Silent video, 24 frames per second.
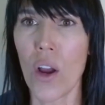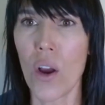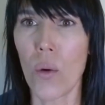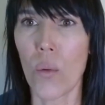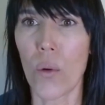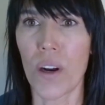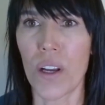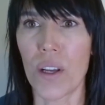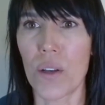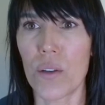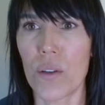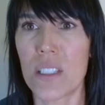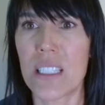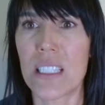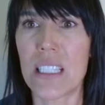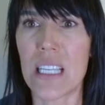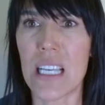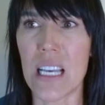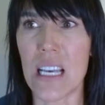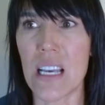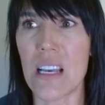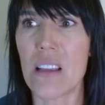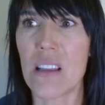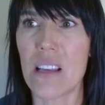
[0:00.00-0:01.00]
where you
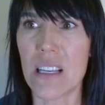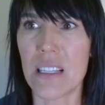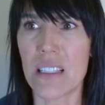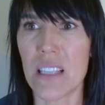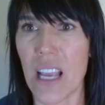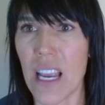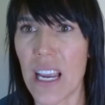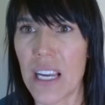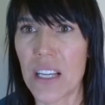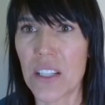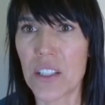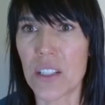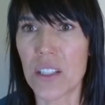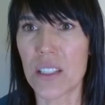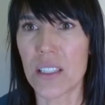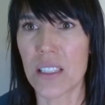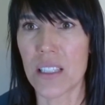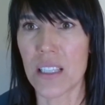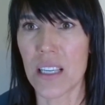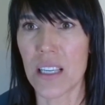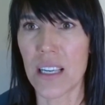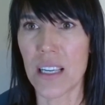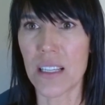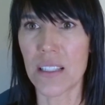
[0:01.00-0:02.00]
see these
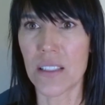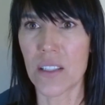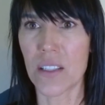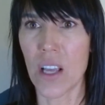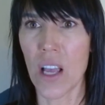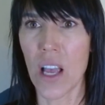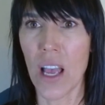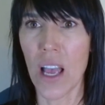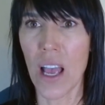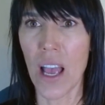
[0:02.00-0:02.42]
agencies